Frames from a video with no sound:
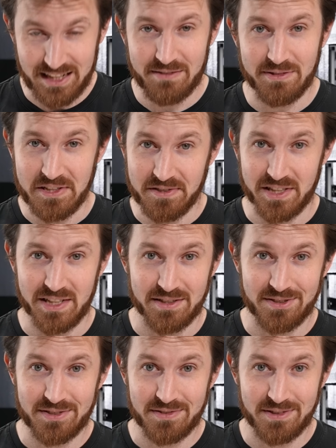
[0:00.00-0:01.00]
love these
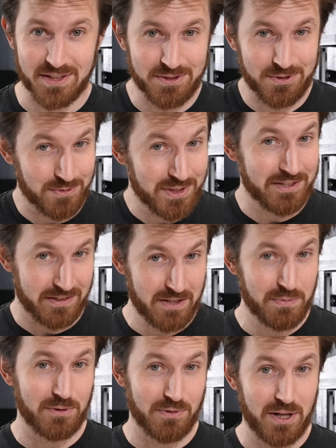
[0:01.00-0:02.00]
things. There's a reason
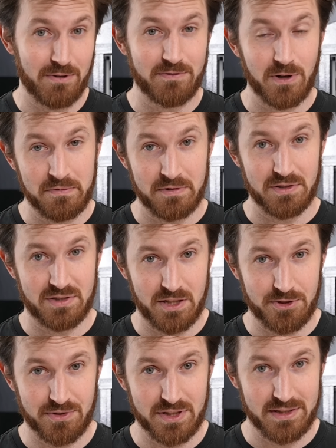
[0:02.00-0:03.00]
they've been around for over a
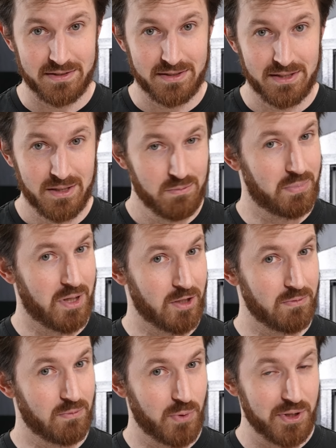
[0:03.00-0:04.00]
century.
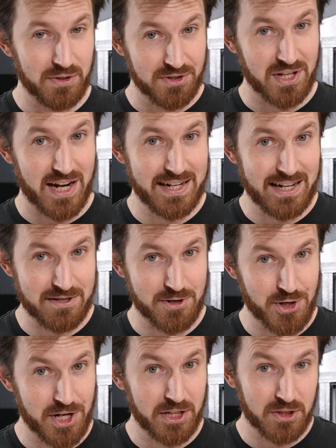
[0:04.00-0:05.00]
But when your design hasn't
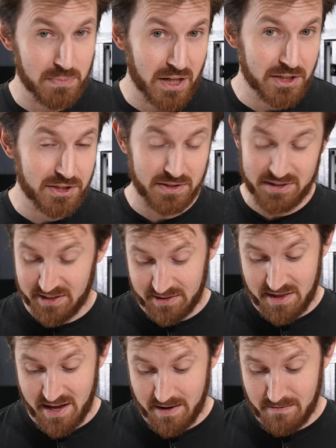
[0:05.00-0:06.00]
changed much since
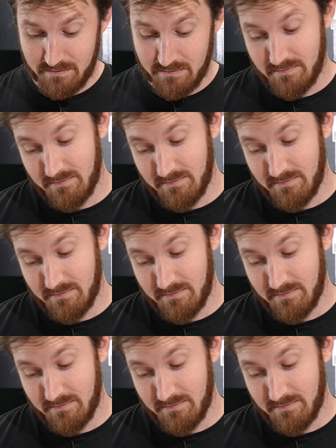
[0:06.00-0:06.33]
then,